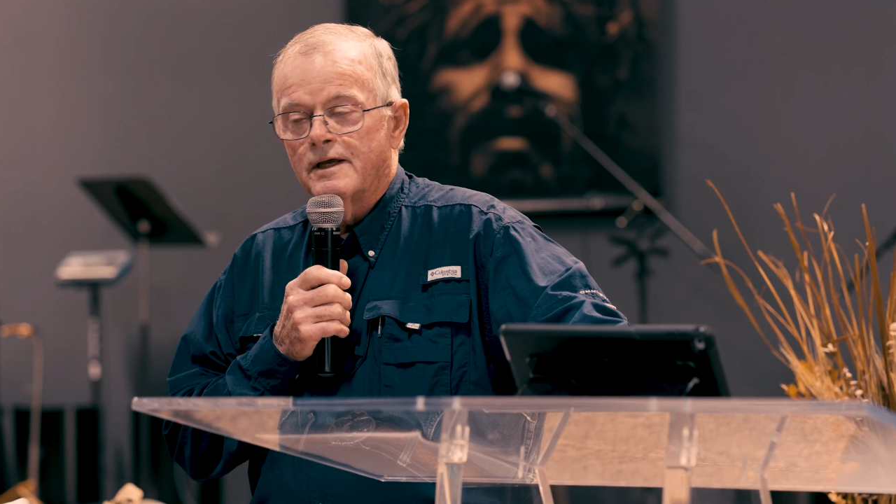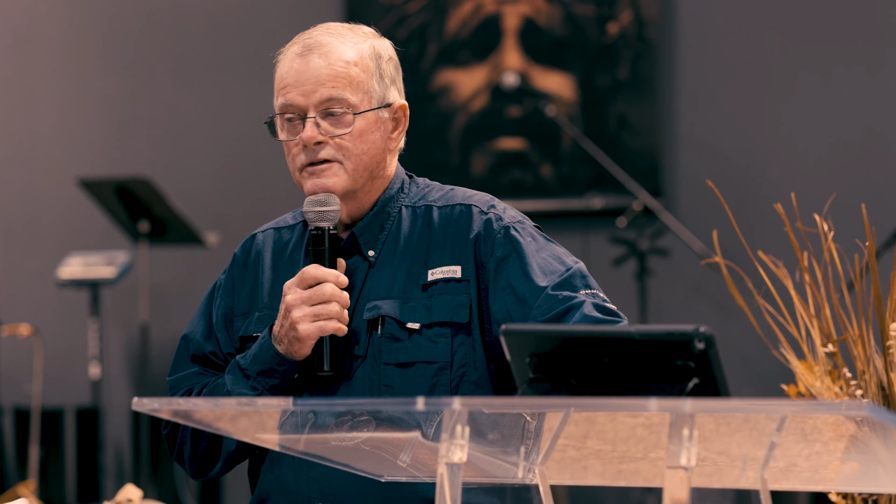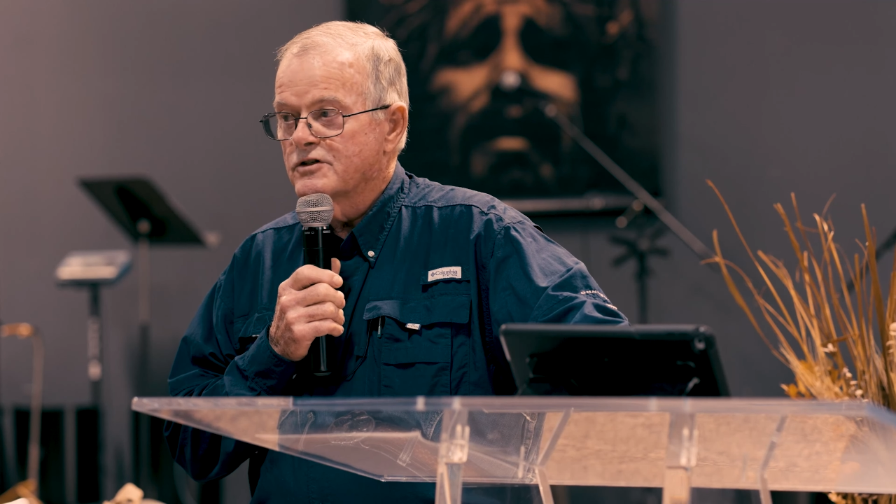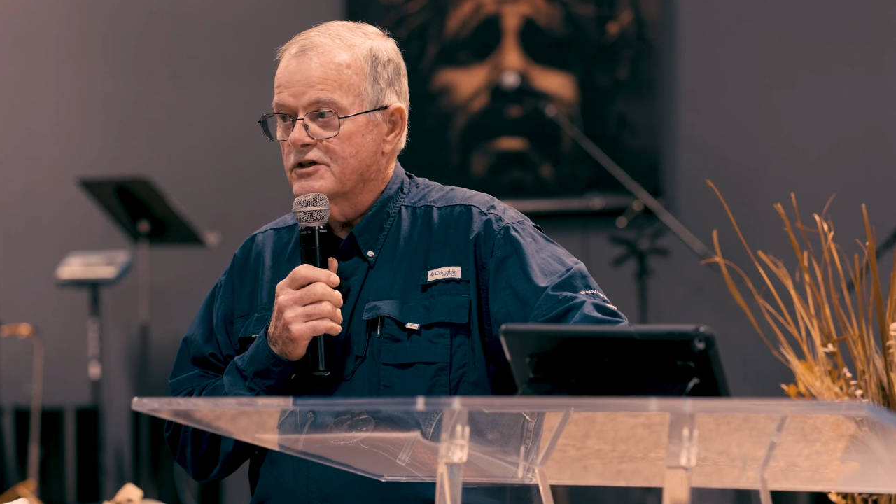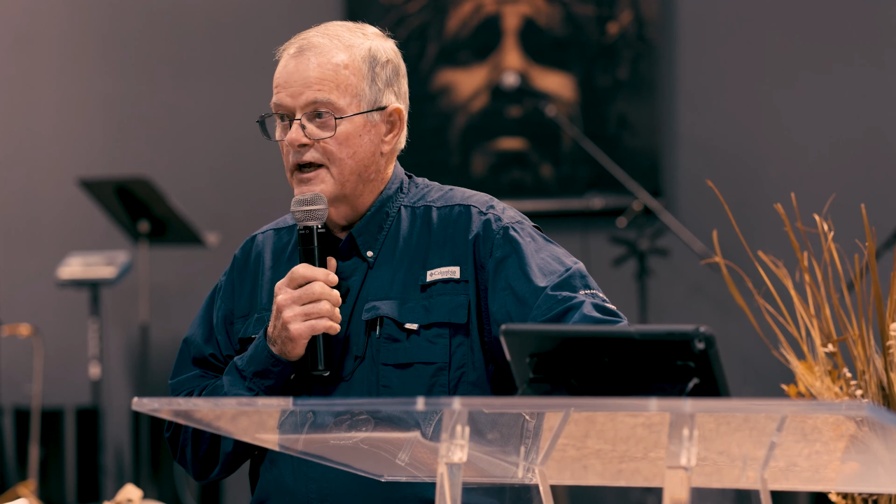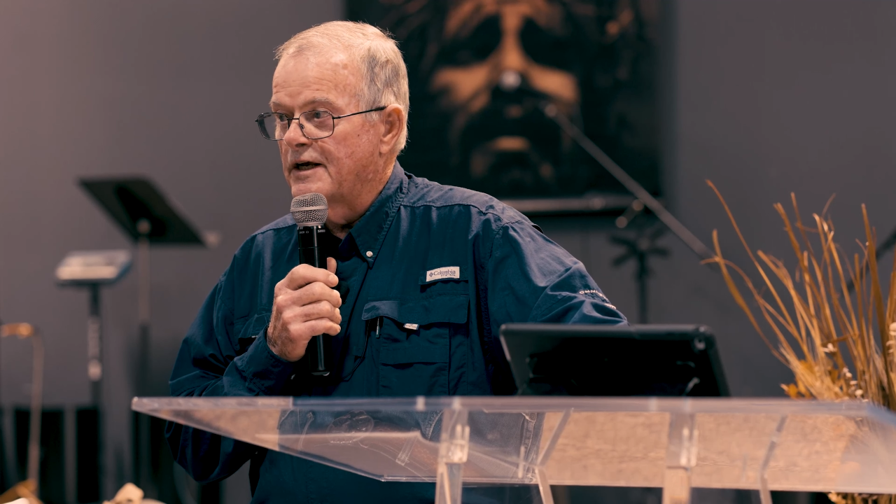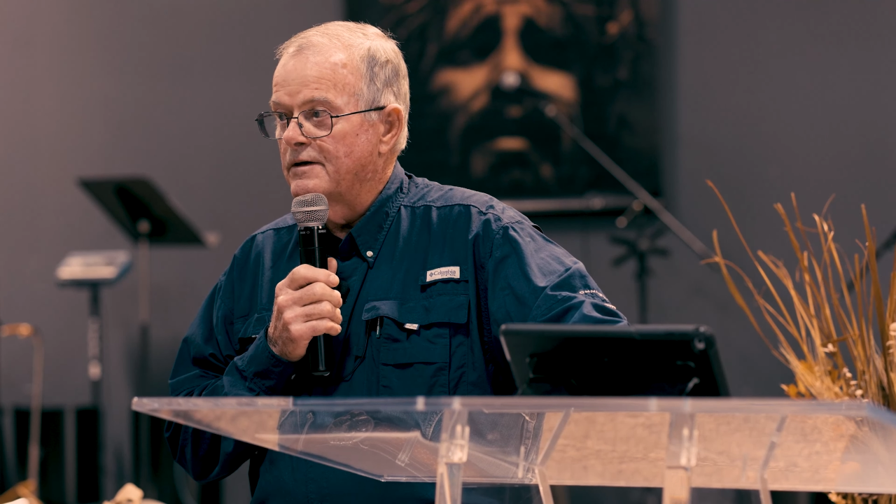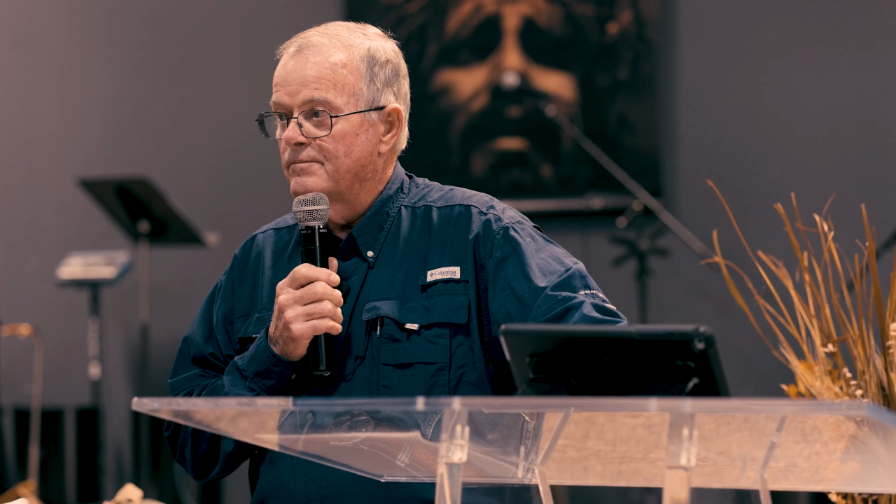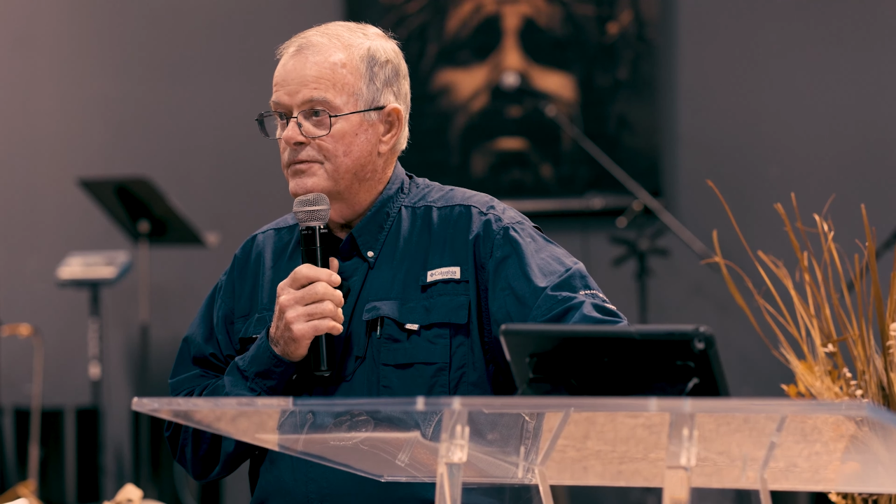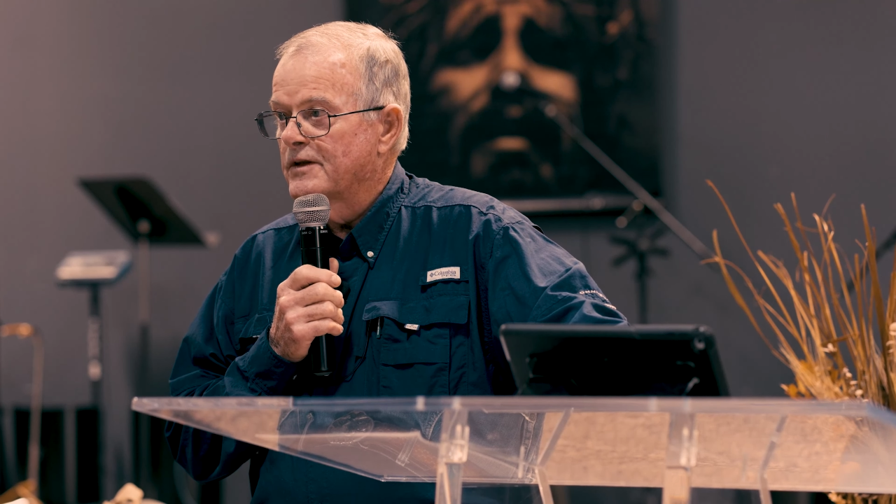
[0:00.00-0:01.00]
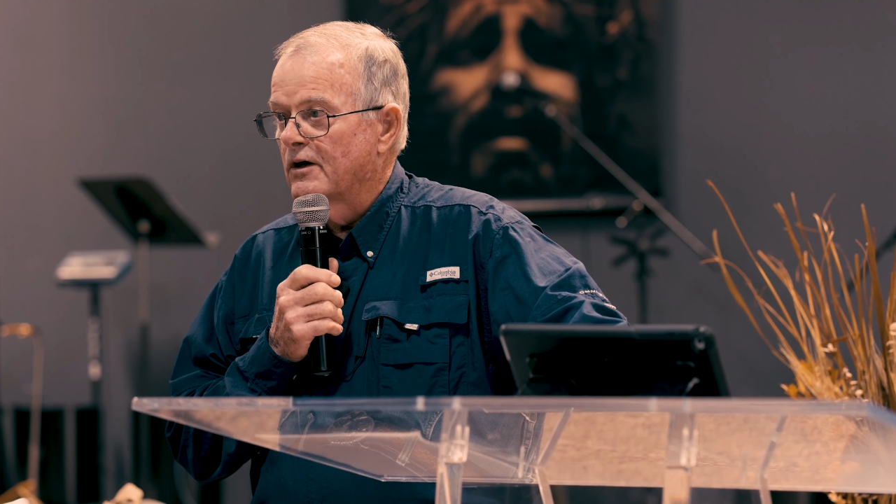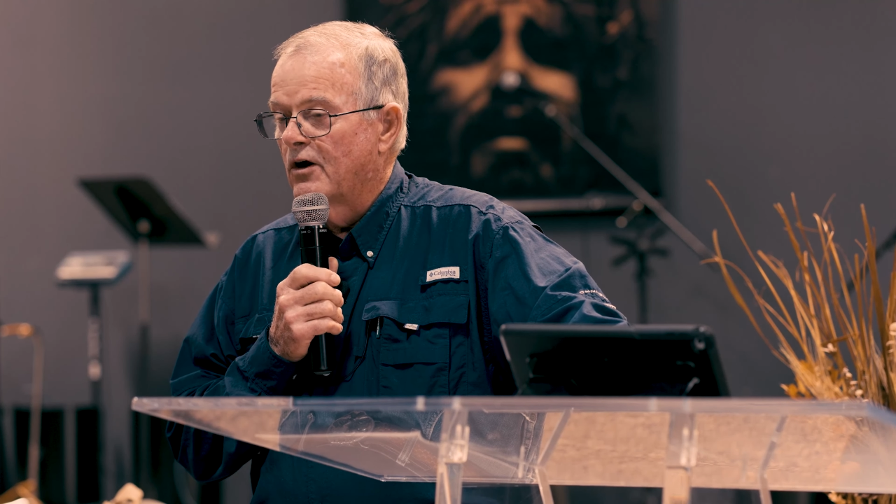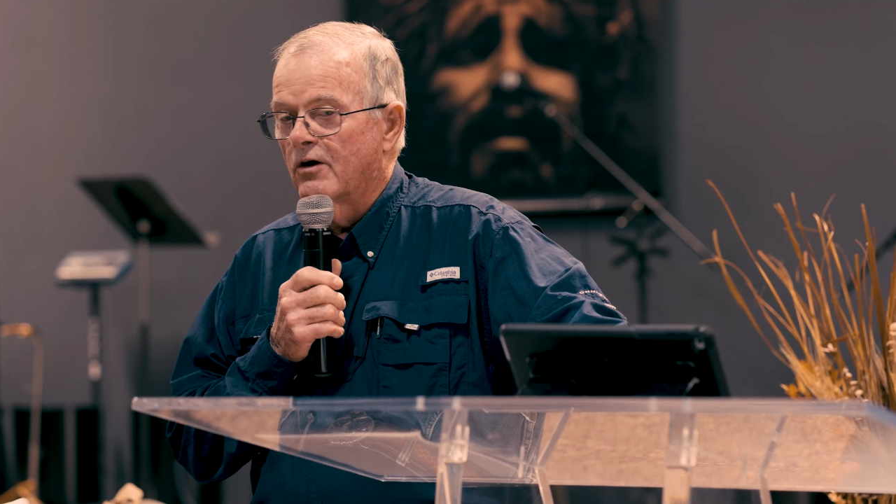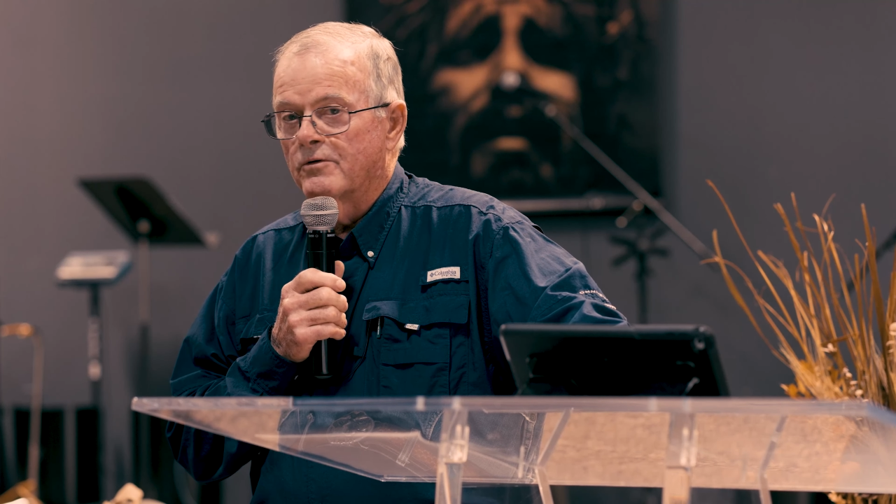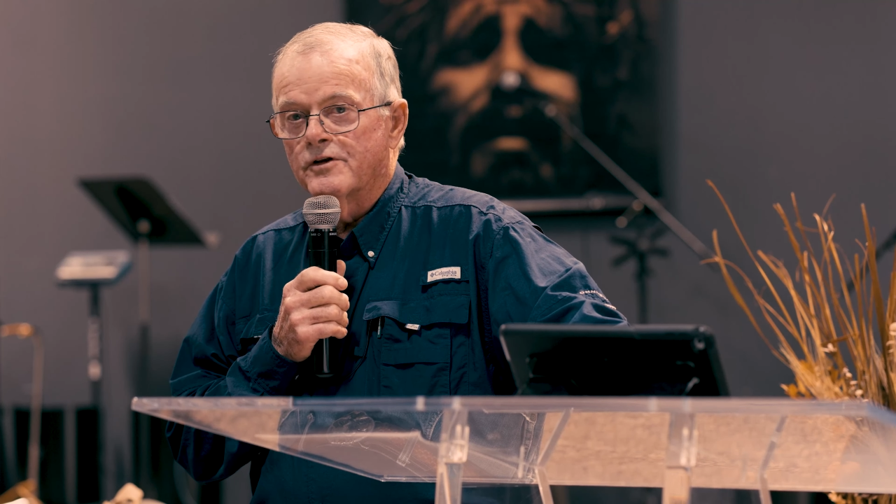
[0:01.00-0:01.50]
state along